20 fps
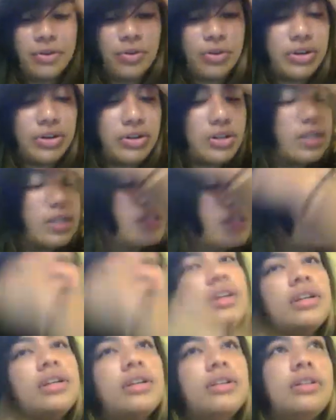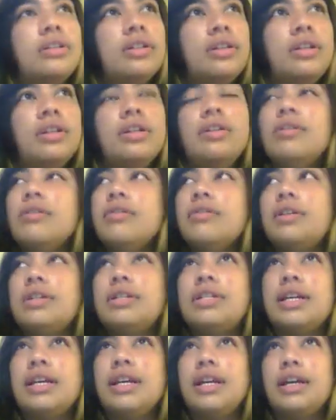Or just go to, what
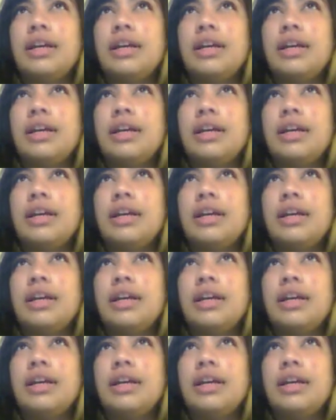is it,